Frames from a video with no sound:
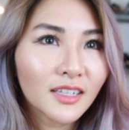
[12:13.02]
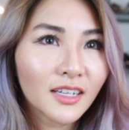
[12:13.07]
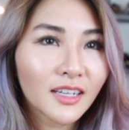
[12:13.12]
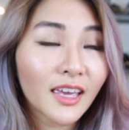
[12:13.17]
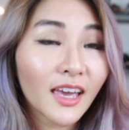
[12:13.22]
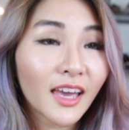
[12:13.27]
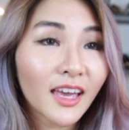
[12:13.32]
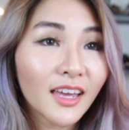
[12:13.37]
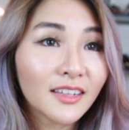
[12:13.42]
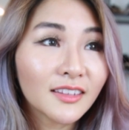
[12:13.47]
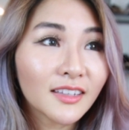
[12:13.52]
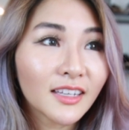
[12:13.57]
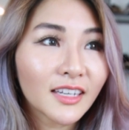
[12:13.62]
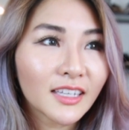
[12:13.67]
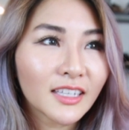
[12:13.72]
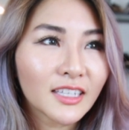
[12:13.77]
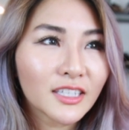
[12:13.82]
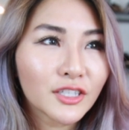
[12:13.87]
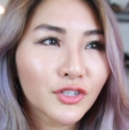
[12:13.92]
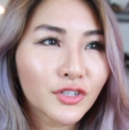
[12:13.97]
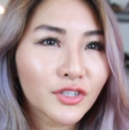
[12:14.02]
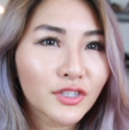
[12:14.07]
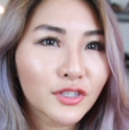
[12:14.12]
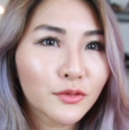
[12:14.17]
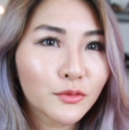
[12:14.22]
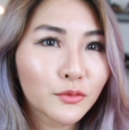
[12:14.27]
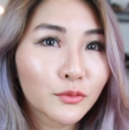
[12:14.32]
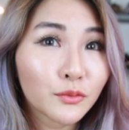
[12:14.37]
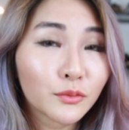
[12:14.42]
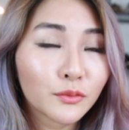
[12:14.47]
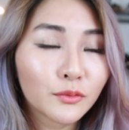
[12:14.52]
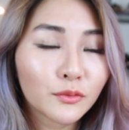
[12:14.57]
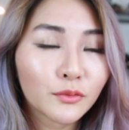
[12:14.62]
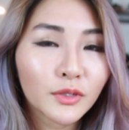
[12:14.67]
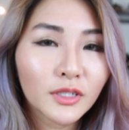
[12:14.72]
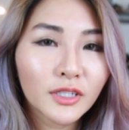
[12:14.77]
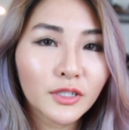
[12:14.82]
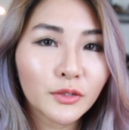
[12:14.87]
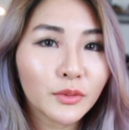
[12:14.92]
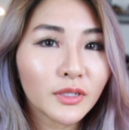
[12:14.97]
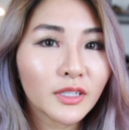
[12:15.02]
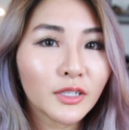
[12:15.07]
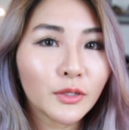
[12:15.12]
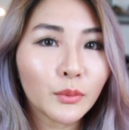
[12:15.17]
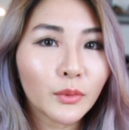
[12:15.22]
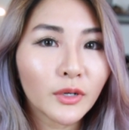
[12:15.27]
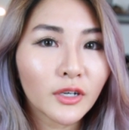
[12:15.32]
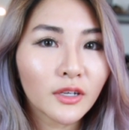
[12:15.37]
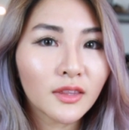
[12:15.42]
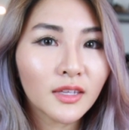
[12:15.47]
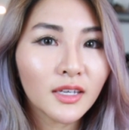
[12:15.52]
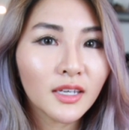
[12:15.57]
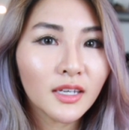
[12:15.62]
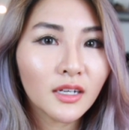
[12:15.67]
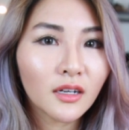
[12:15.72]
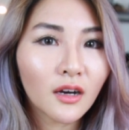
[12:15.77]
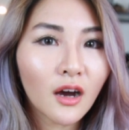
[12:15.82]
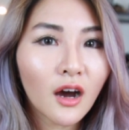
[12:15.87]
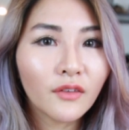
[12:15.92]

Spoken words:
again, like, it's just really worth it.